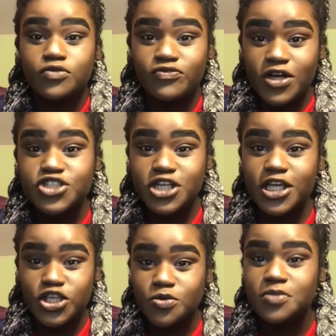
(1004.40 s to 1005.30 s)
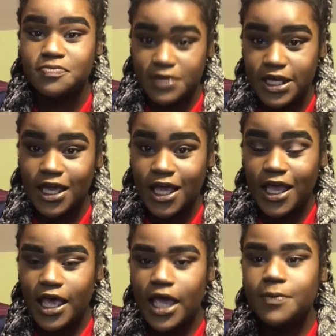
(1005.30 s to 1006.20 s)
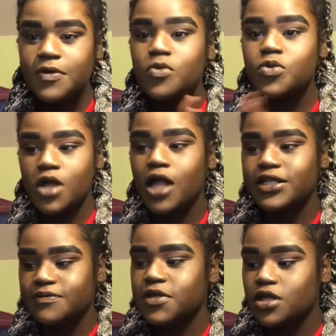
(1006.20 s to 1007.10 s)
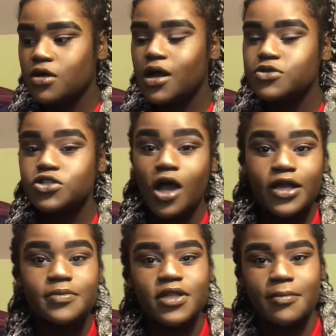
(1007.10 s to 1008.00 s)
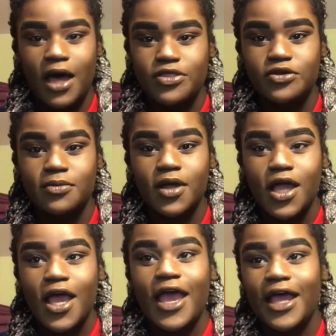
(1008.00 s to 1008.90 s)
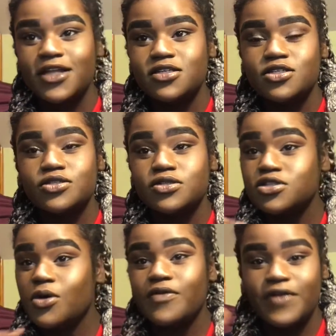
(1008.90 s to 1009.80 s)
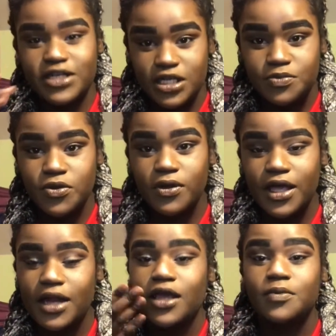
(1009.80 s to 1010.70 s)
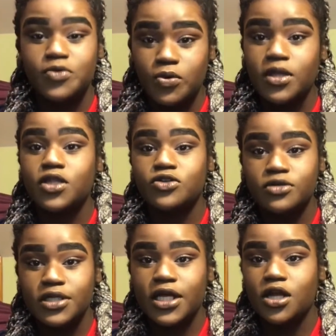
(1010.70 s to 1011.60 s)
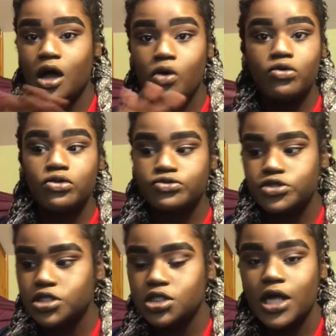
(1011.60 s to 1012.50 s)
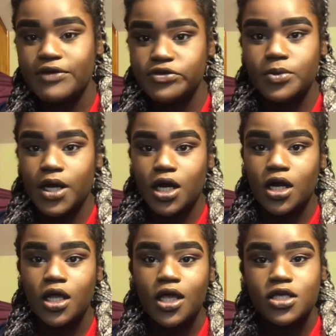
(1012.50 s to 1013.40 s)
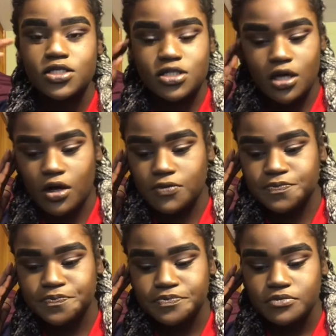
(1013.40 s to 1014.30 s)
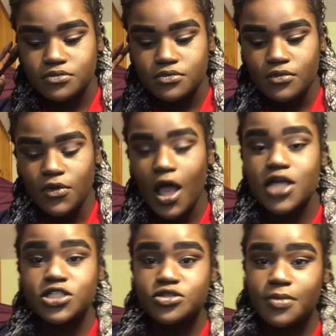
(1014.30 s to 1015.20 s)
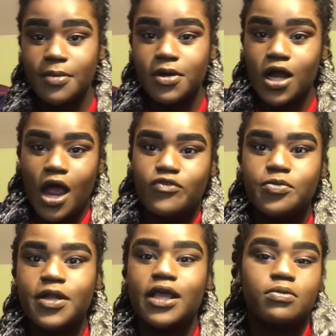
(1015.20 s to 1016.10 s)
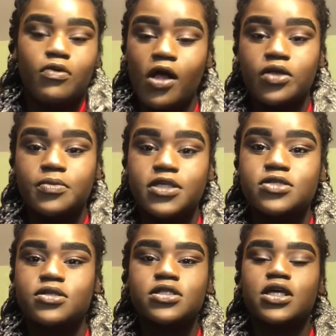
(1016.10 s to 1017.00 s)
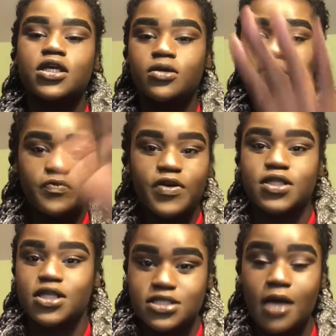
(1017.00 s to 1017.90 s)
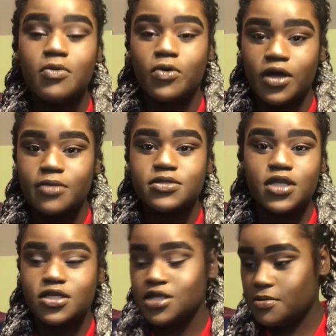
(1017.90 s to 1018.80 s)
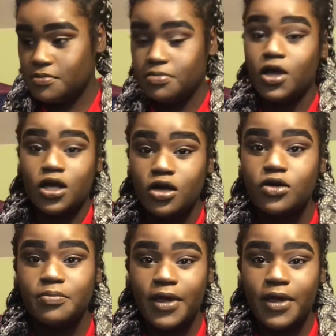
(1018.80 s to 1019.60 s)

functioning human being. And people would not leave me alone. I was trying to be in the bathroom, and just so if I did puke again, I could puke in the toilet, not all over everywhere. So I just remember everybody kept calling me. So I was just like, you know, fuck this. I'm going upstairs. I'm gonna go to